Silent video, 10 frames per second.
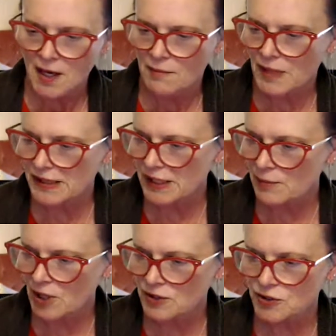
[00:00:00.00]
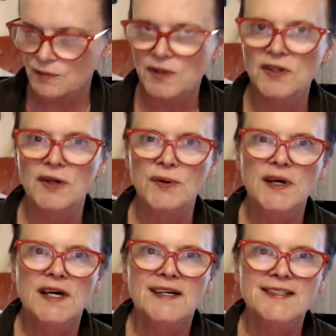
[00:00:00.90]
Monday mantra with you.
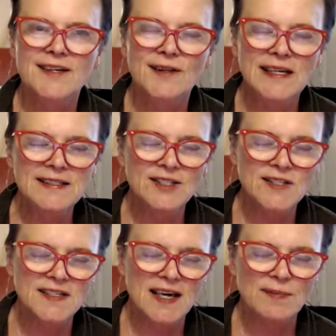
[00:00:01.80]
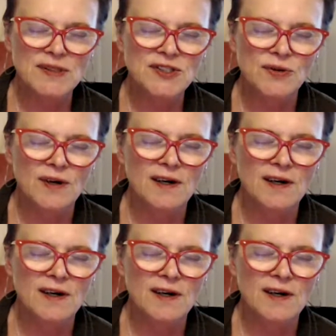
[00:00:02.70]
So let's just tap into our